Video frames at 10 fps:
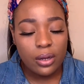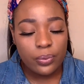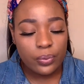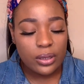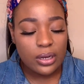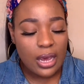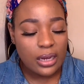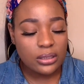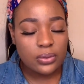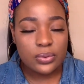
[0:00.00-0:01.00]
With
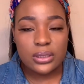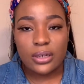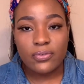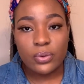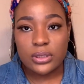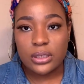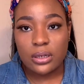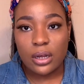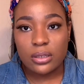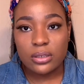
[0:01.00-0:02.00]
tax, it was like
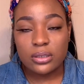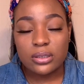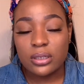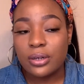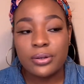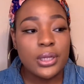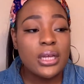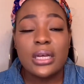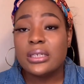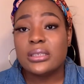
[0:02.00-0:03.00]
$14, so
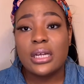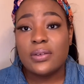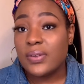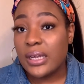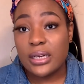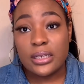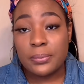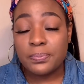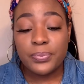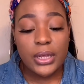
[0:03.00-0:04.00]
it's not even that deep.
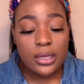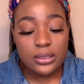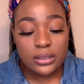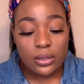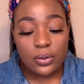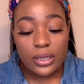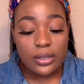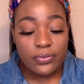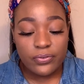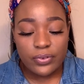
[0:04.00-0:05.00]
So
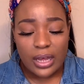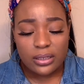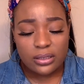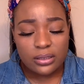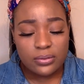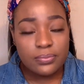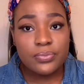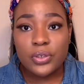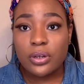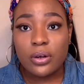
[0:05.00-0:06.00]
if I,
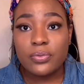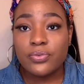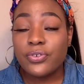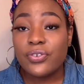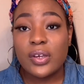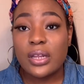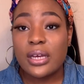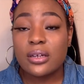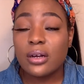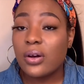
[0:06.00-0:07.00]
you know, if you feel
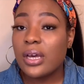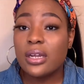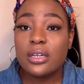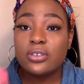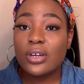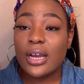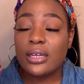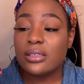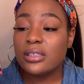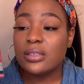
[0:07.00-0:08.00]
like, go ahead and try
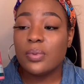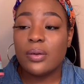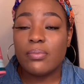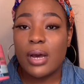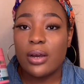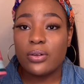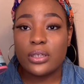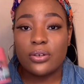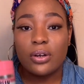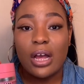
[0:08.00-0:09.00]
it. This has been my holy
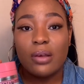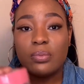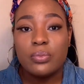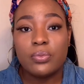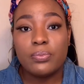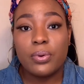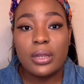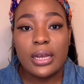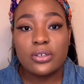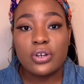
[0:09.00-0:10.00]
grail. I'm
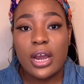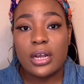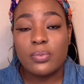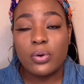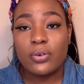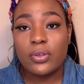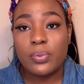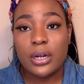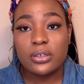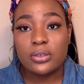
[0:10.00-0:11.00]
like trying more of their
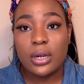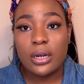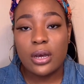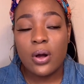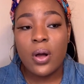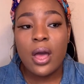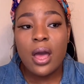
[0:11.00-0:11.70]
products right now.